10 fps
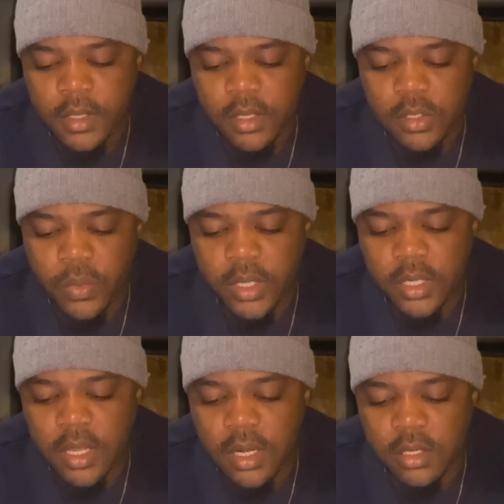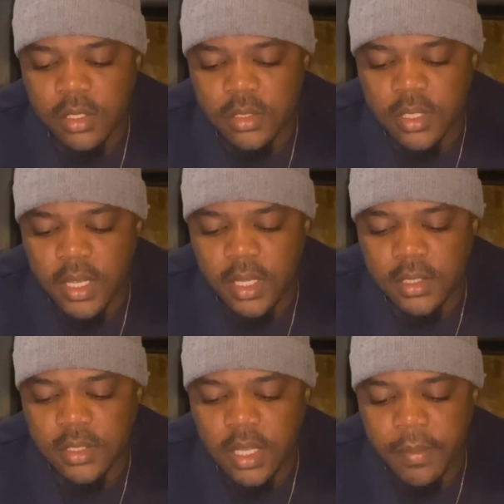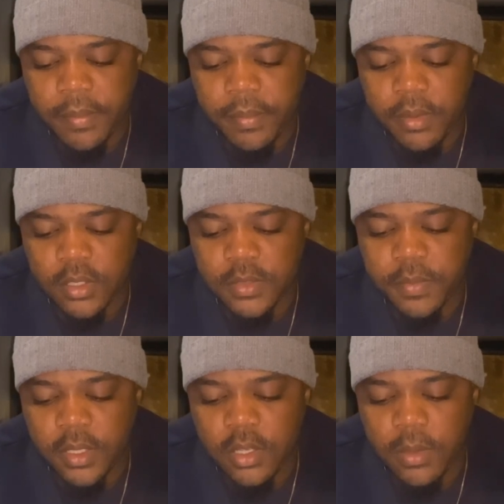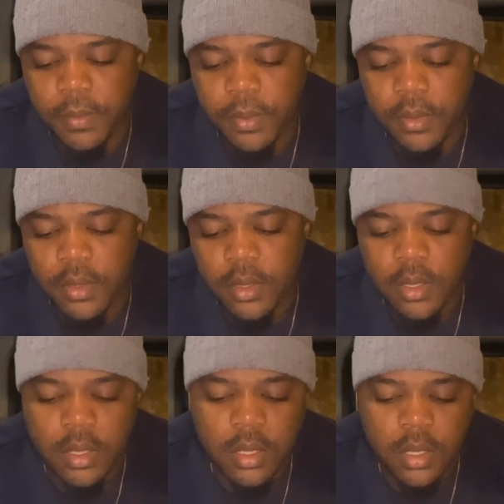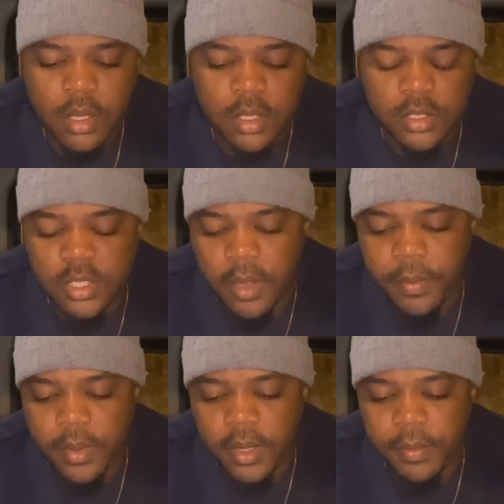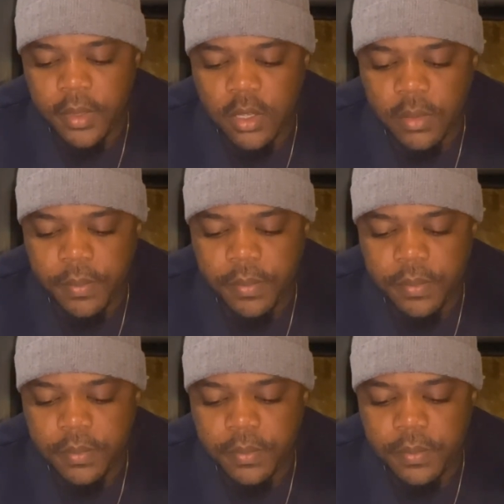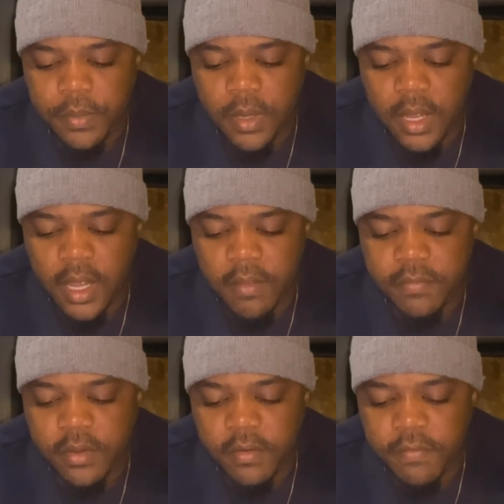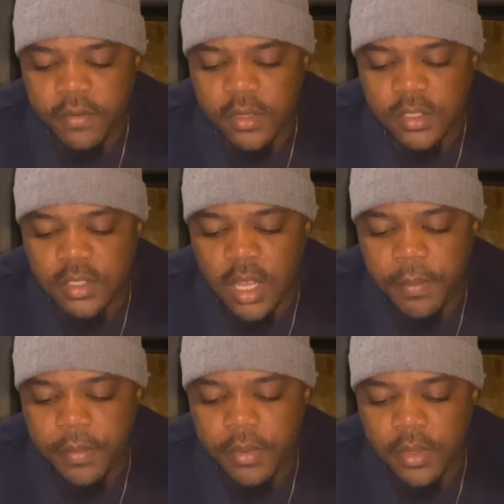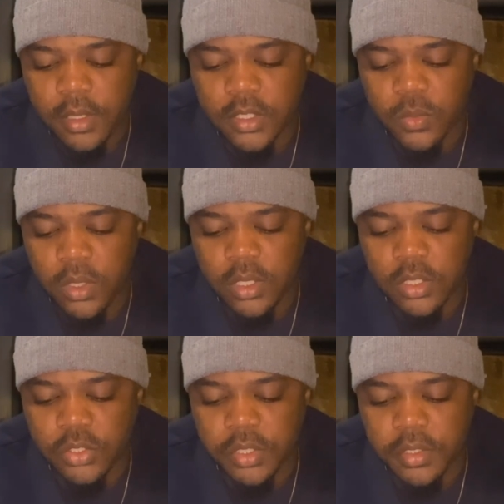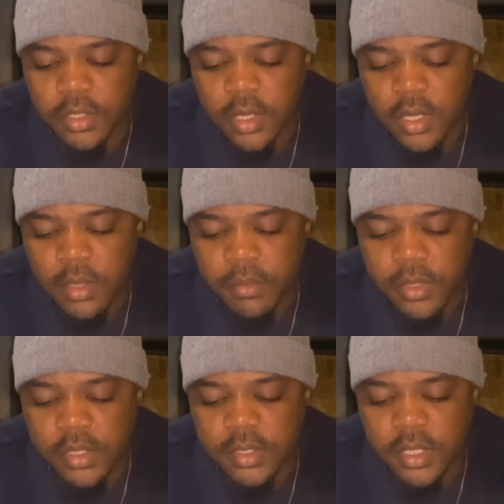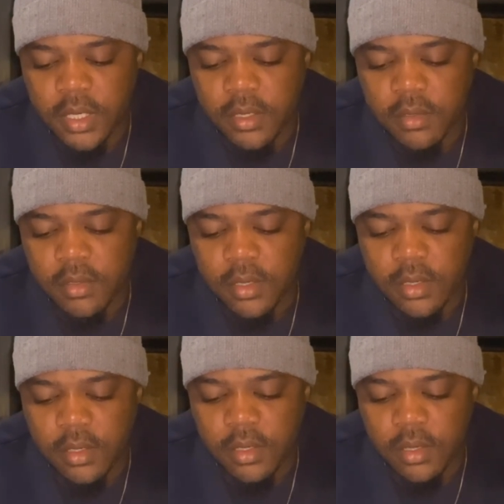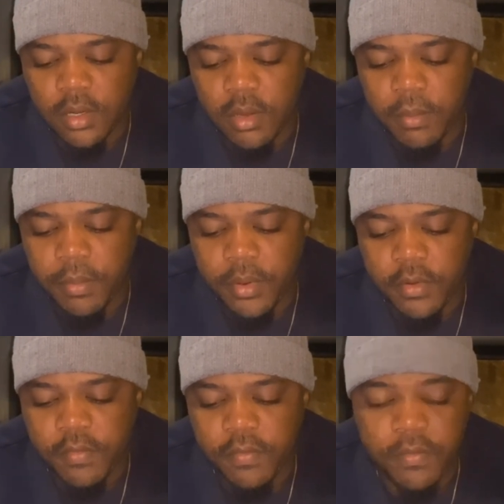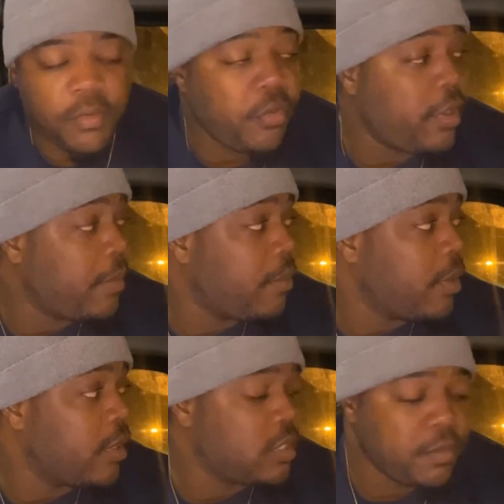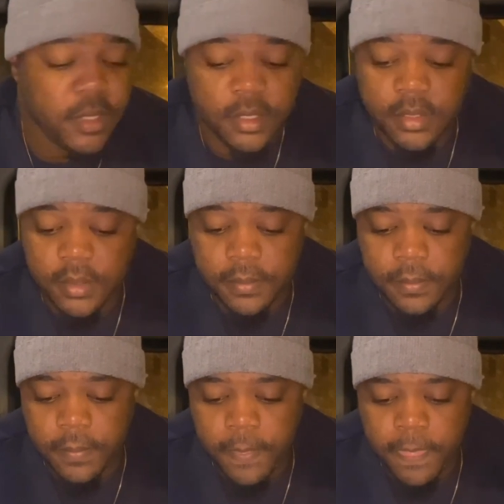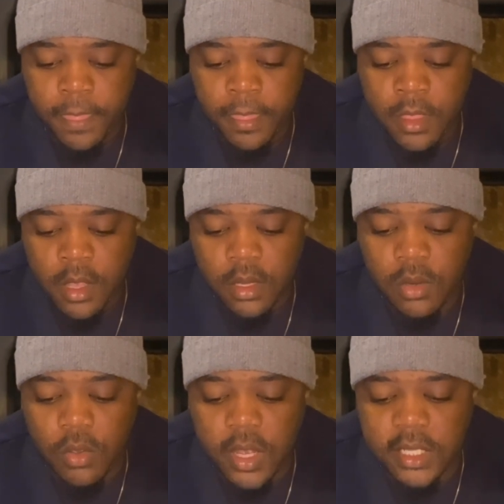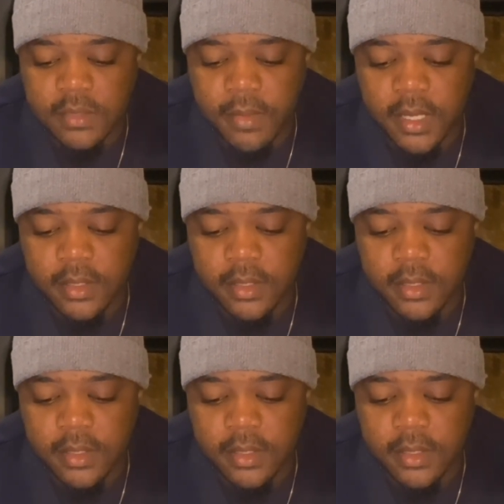$20 stop plus pickup. Stop and pick up after the first stop. It's 100% lumper reimbursement. No hazmat.